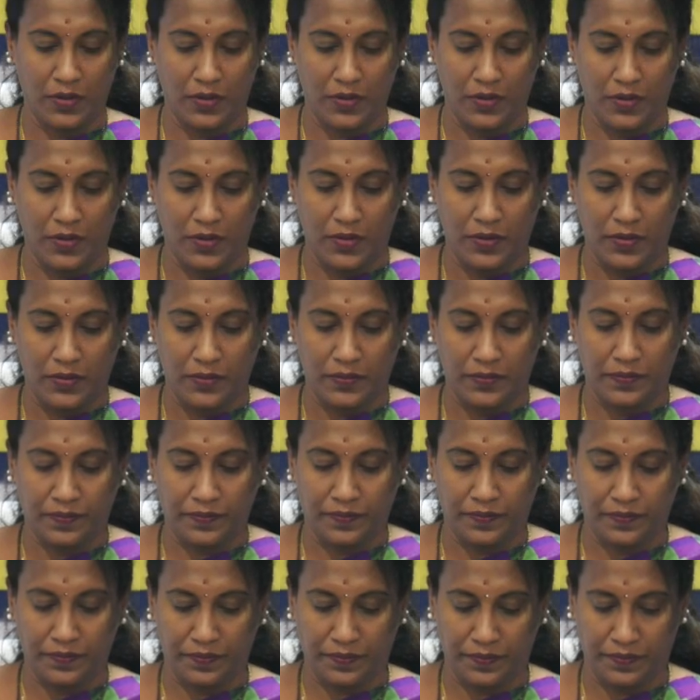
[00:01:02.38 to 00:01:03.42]

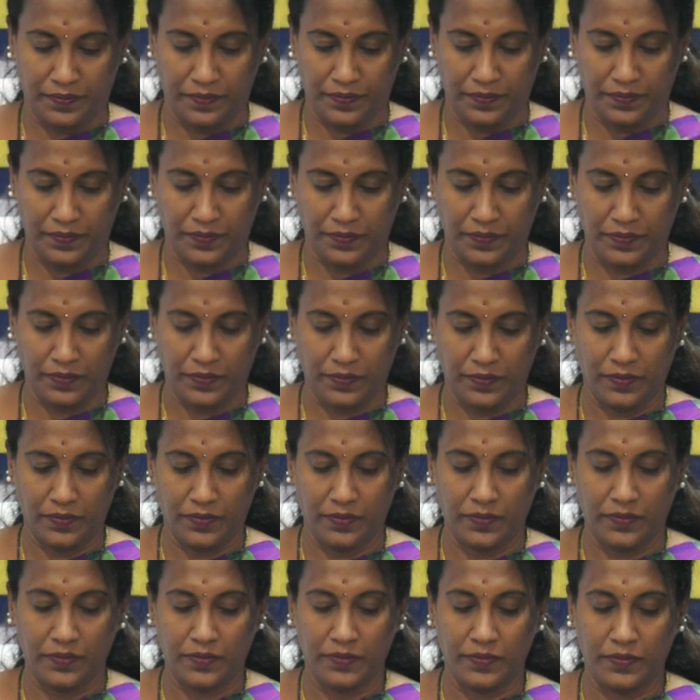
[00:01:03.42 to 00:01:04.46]

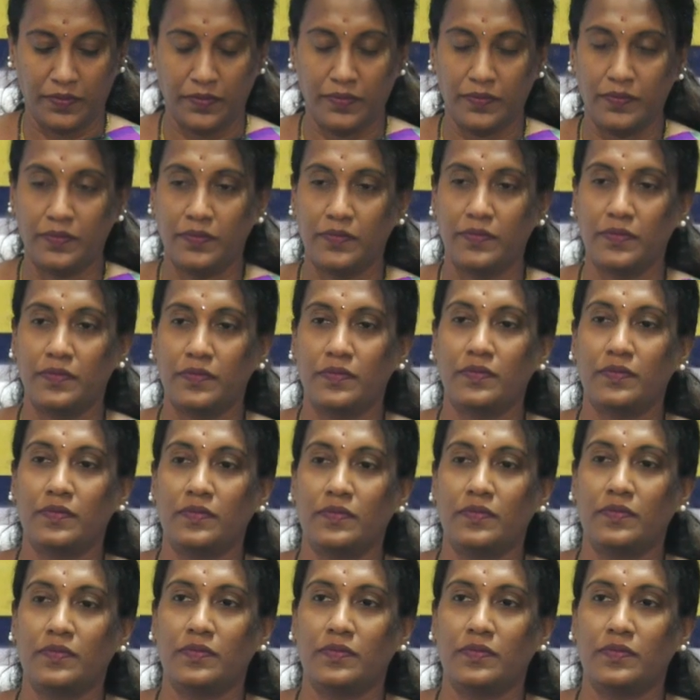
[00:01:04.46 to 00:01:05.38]
The person shown says nothing.